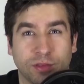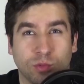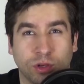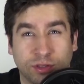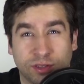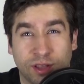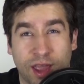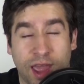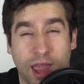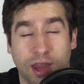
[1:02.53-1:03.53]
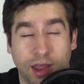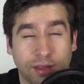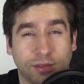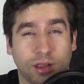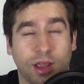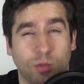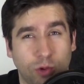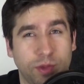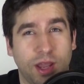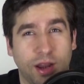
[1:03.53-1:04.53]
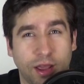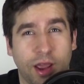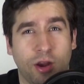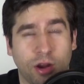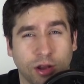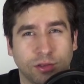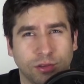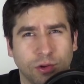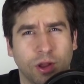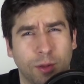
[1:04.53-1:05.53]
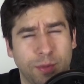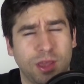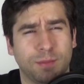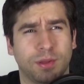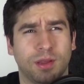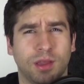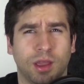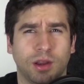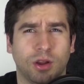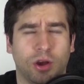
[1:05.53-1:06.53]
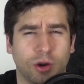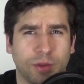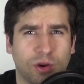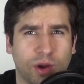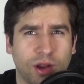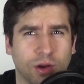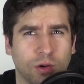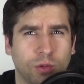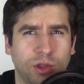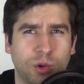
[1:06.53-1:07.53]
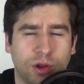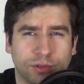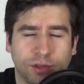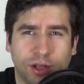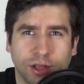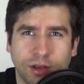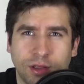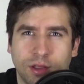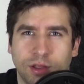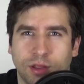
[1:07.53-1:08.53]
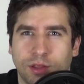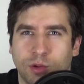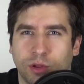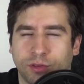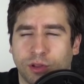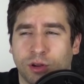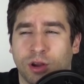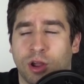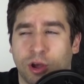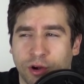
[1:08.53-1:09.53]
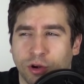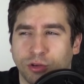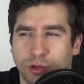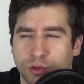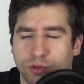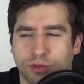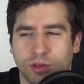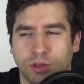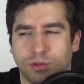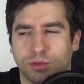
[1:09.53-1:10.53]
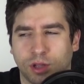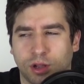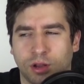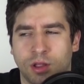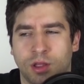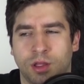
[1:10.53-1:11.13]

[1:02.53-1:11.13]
This Once. And yes, I will be getting a haircut soon. Khabib and Conor McGregor, you all saw it. You all saw Conor lose. You saw